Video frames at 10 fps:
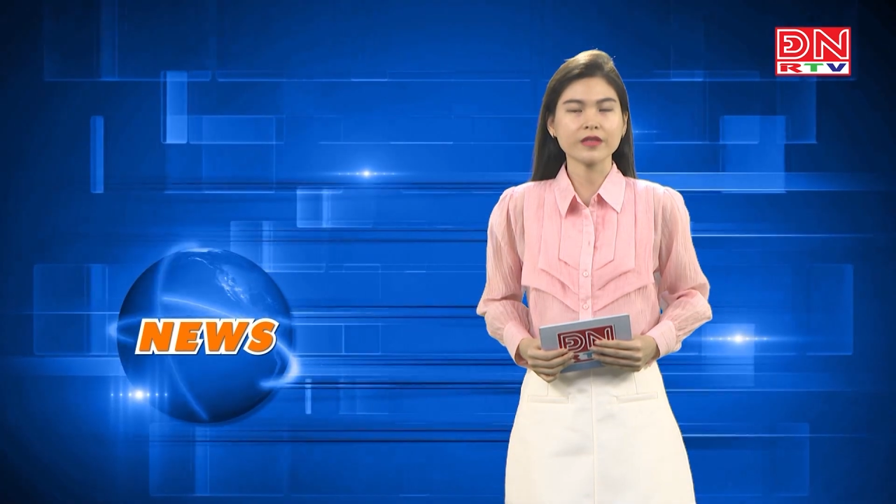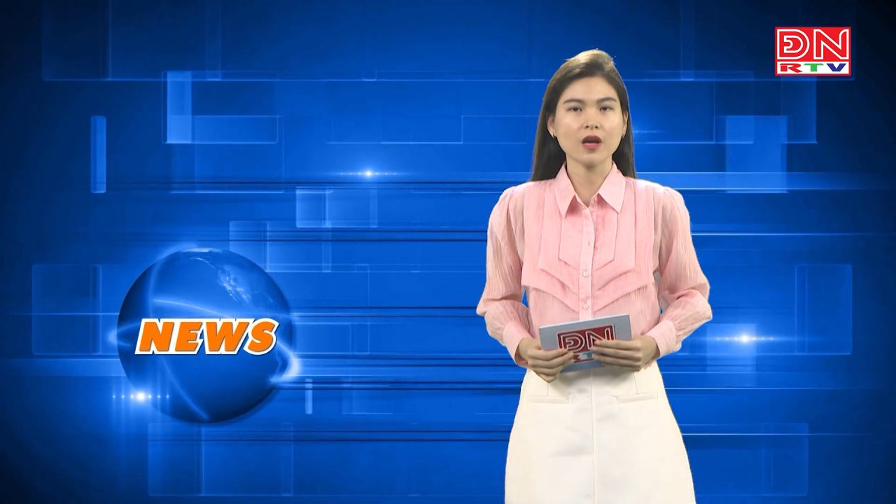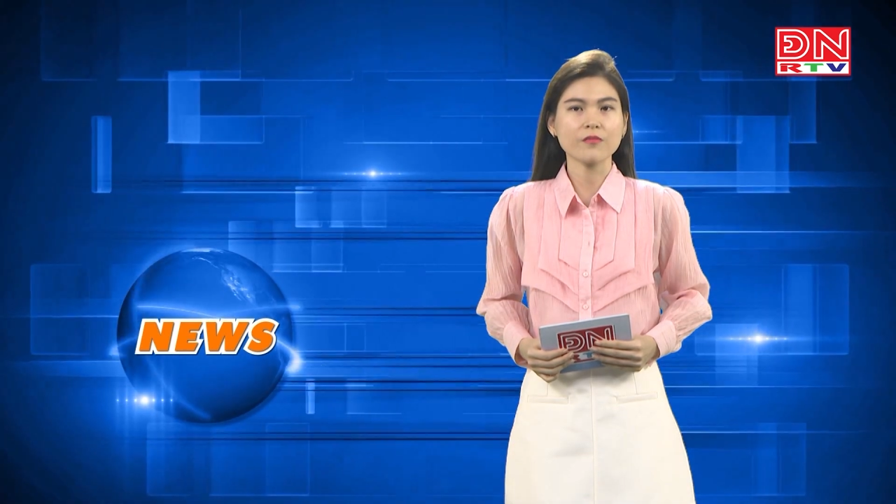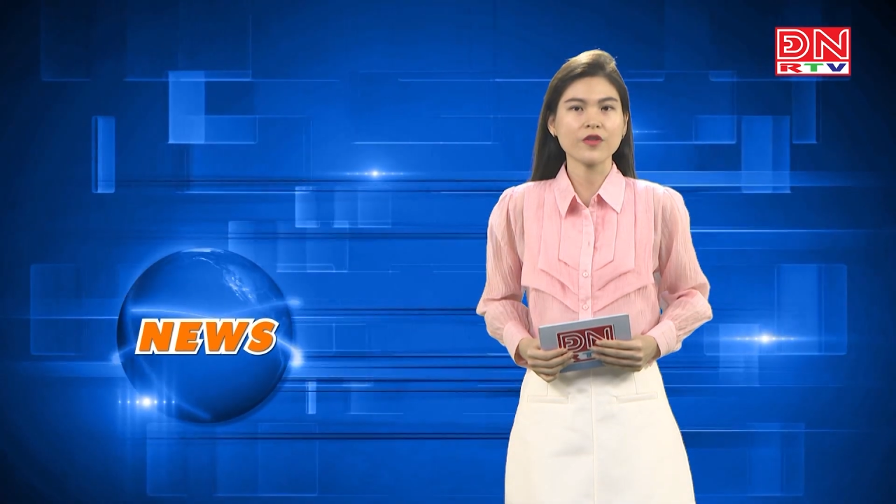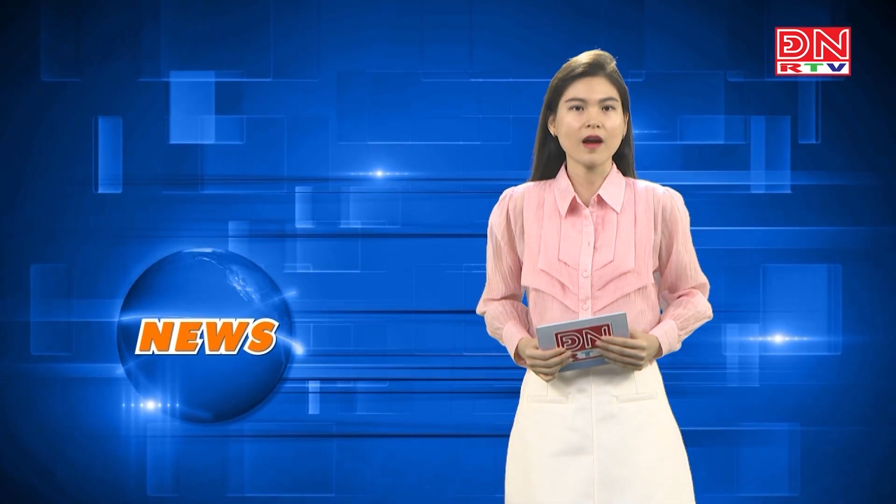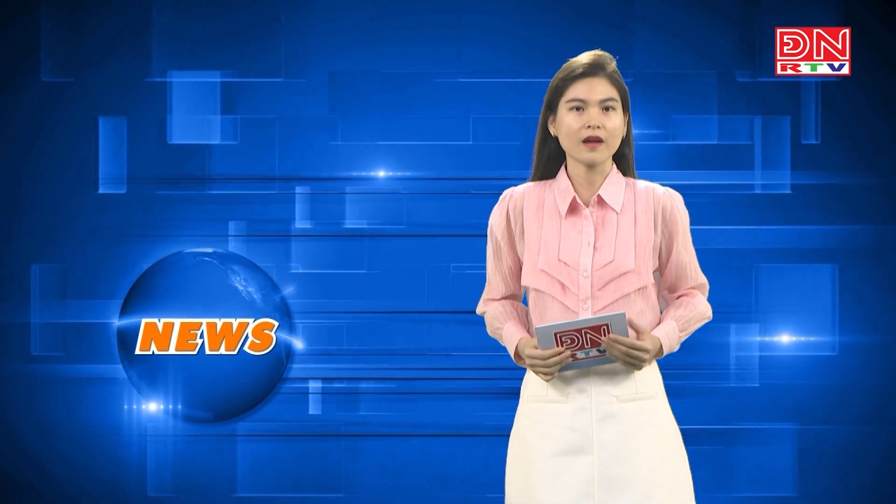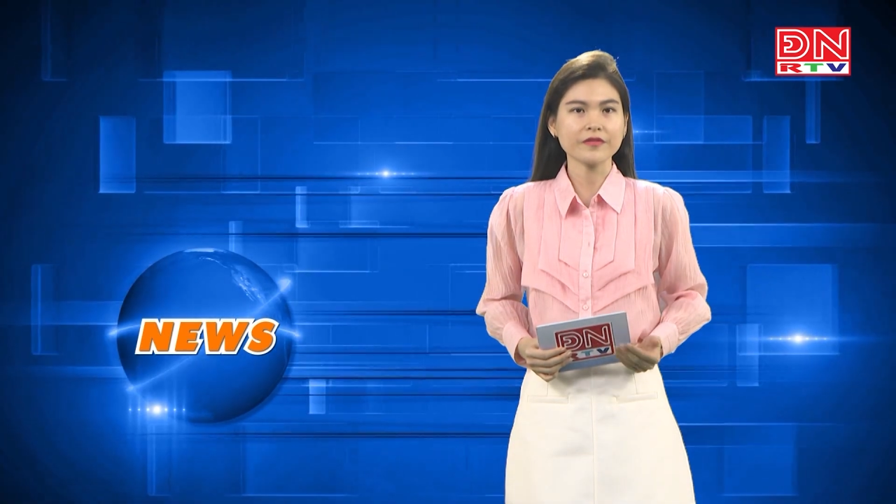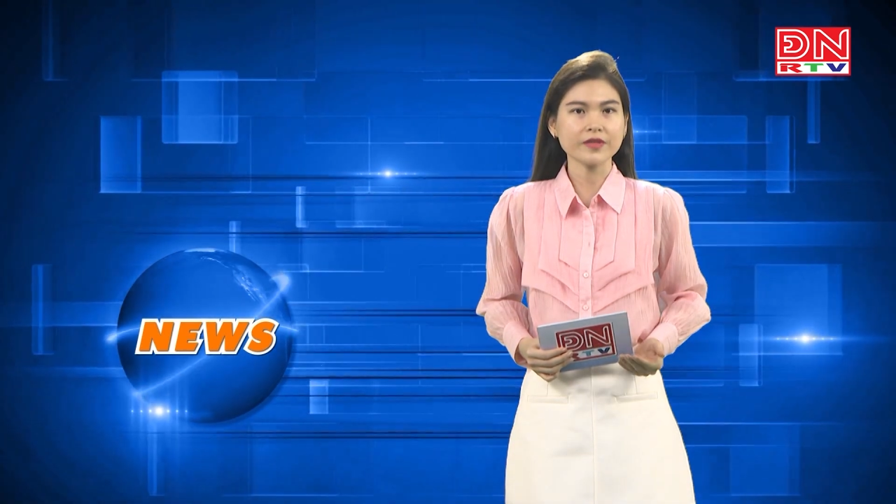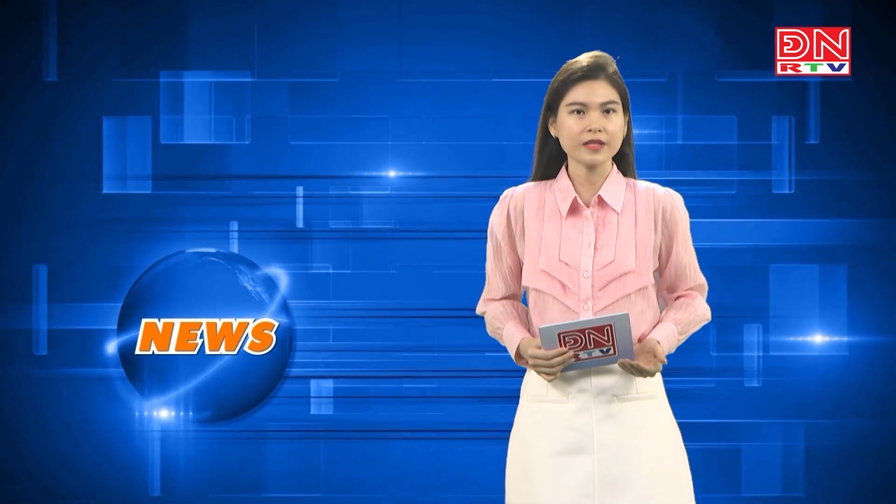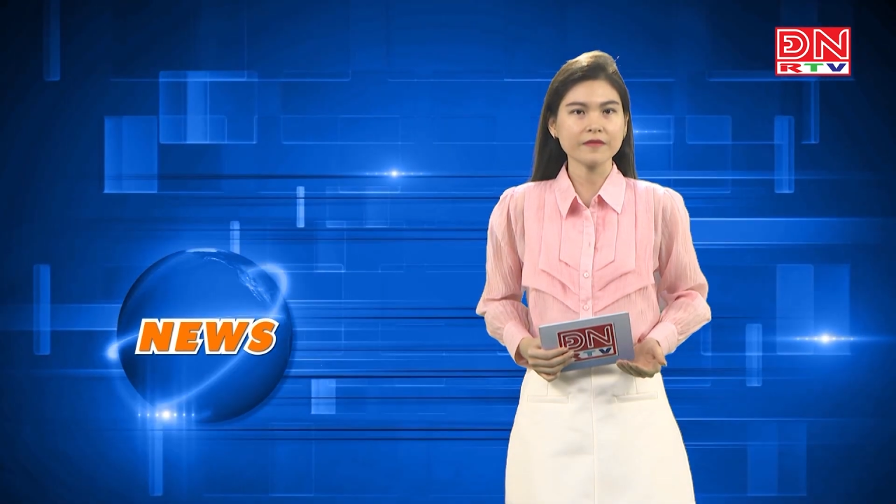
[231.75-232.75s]

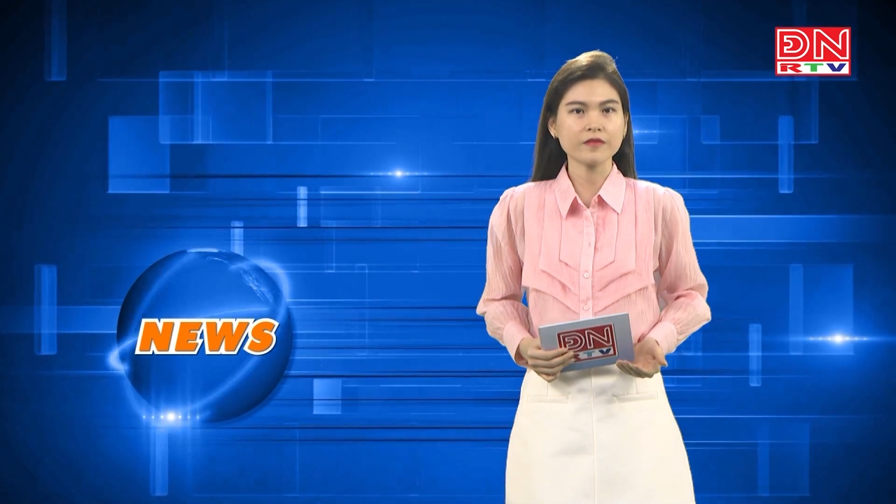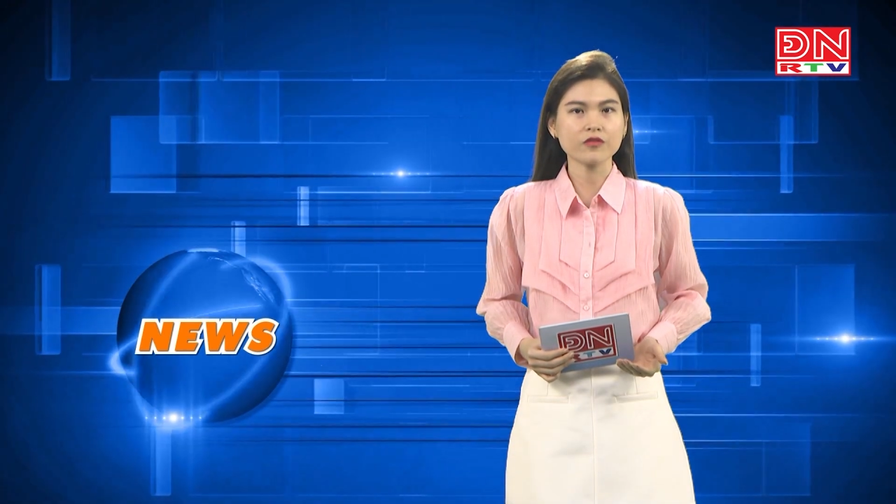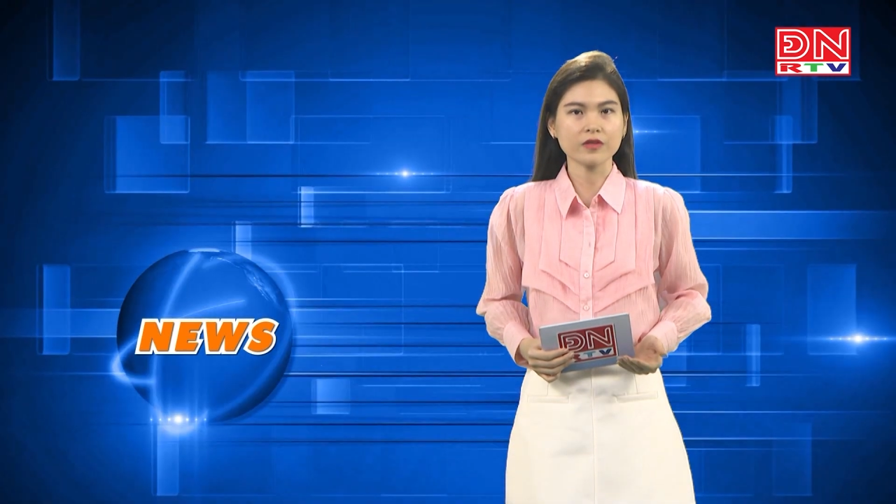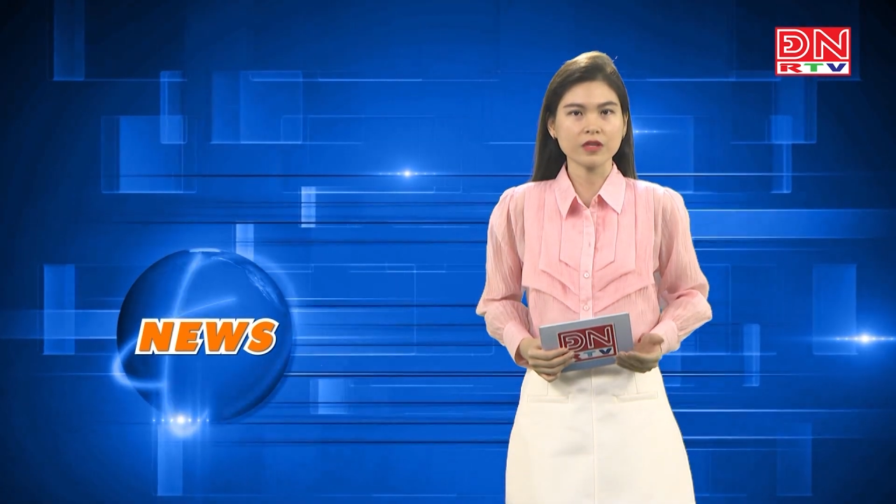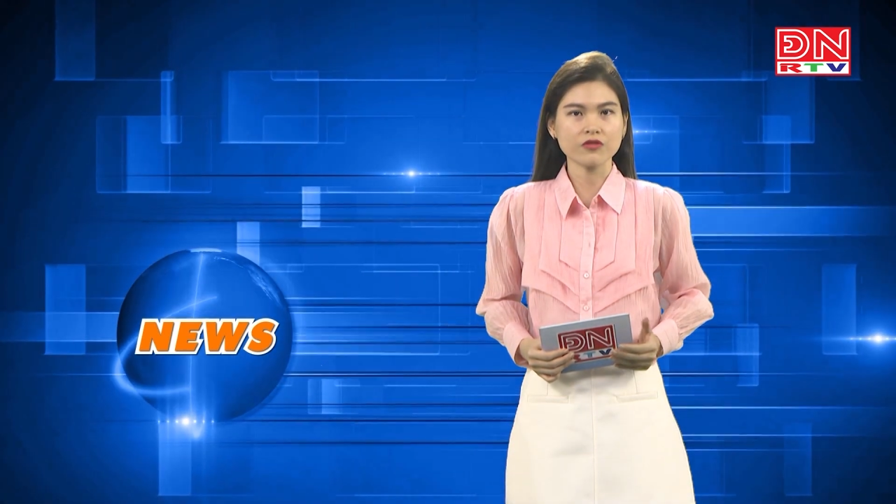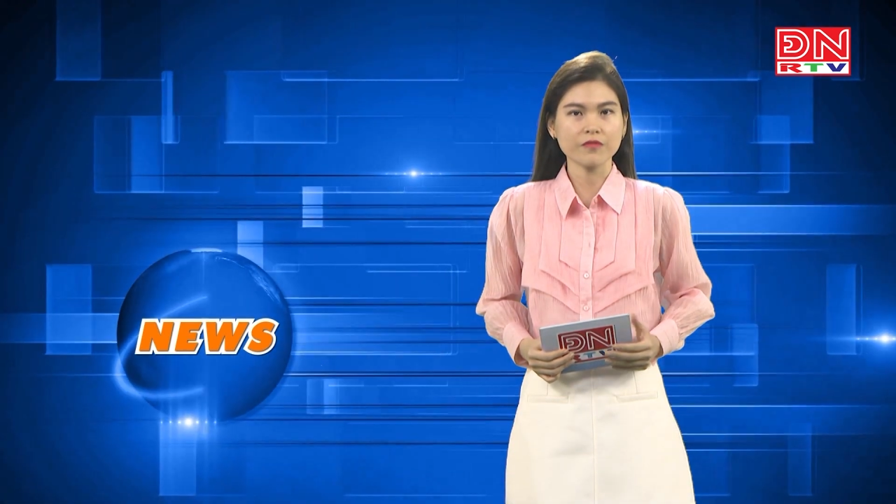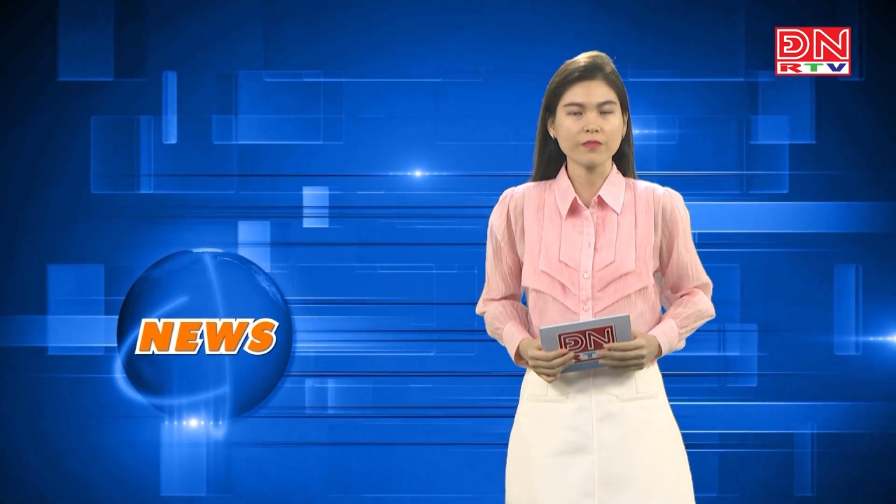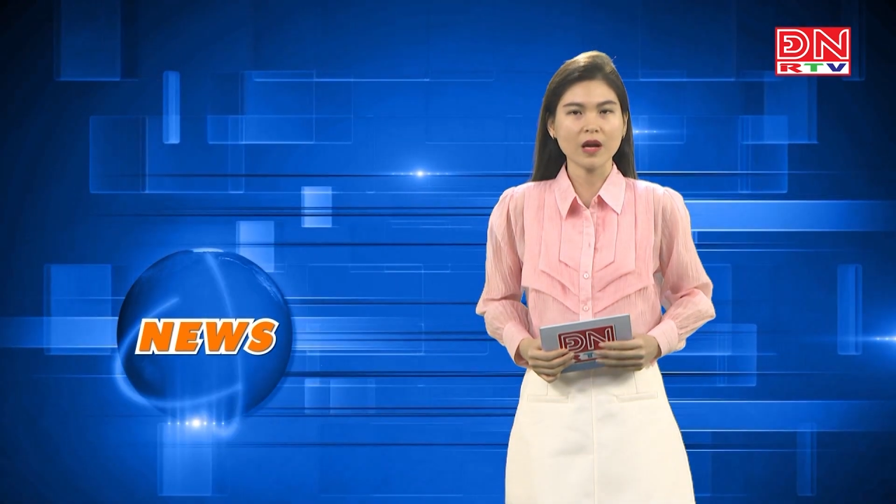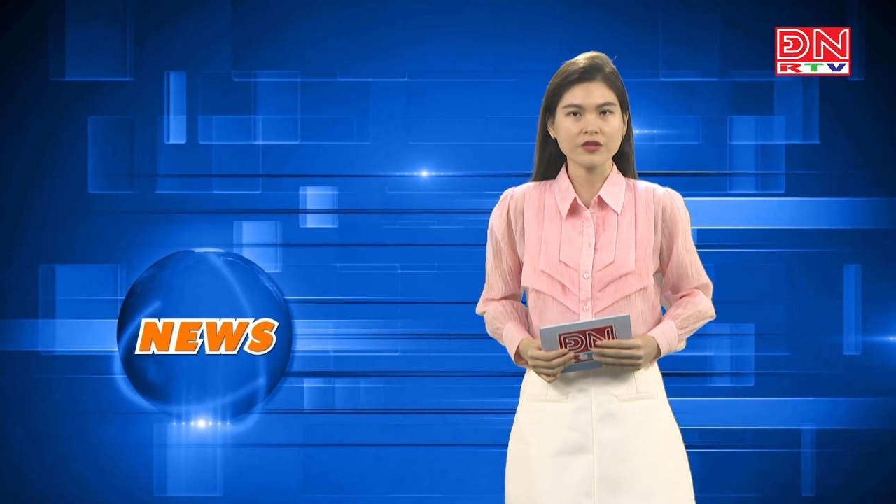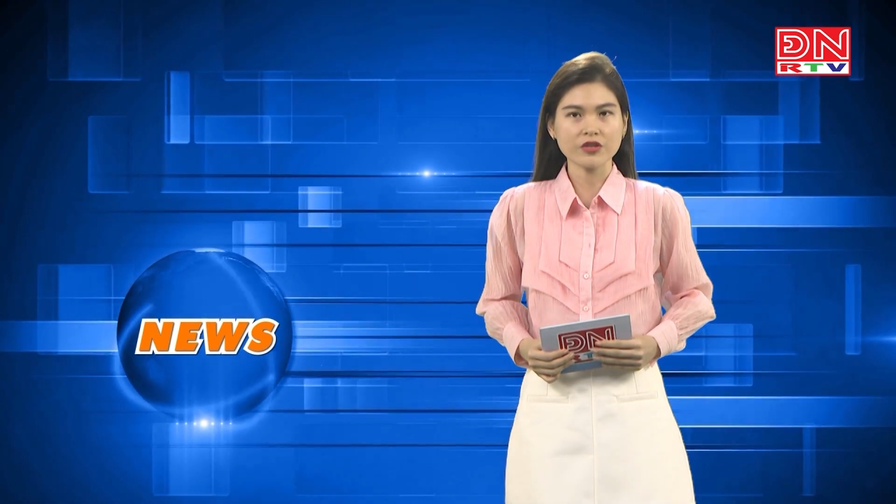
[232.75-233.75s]
comprehensive strategic
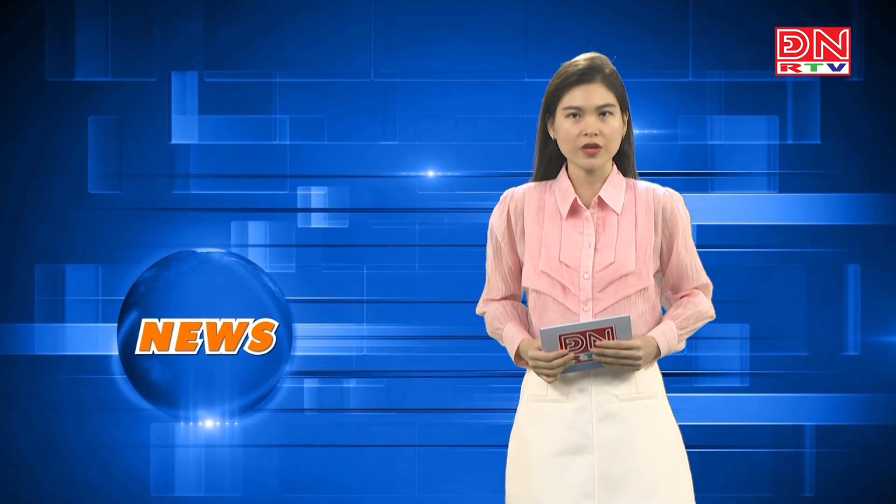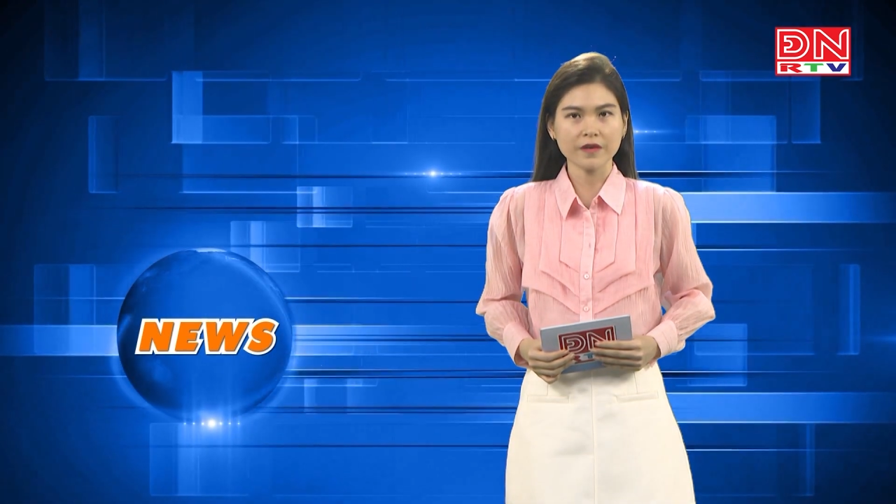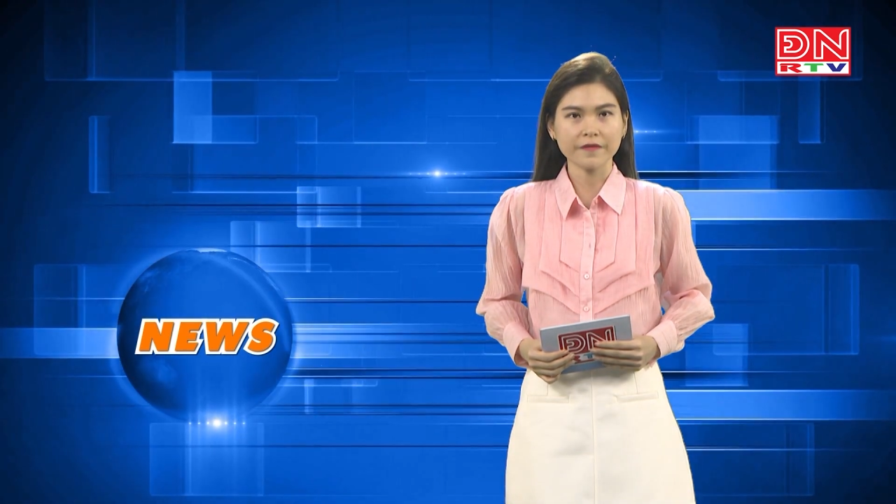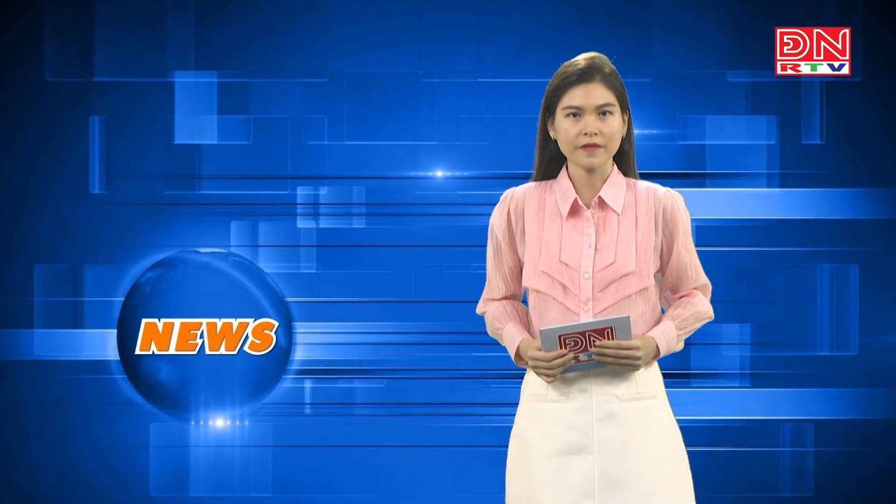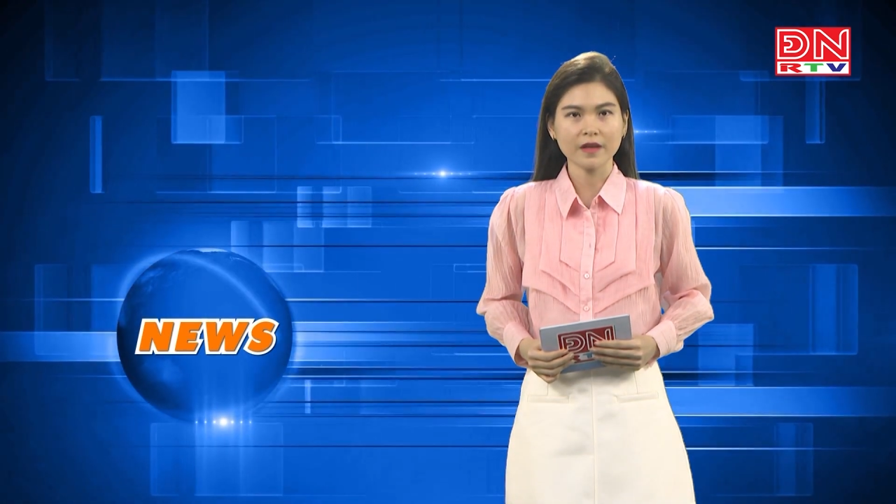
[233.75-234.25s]
partnership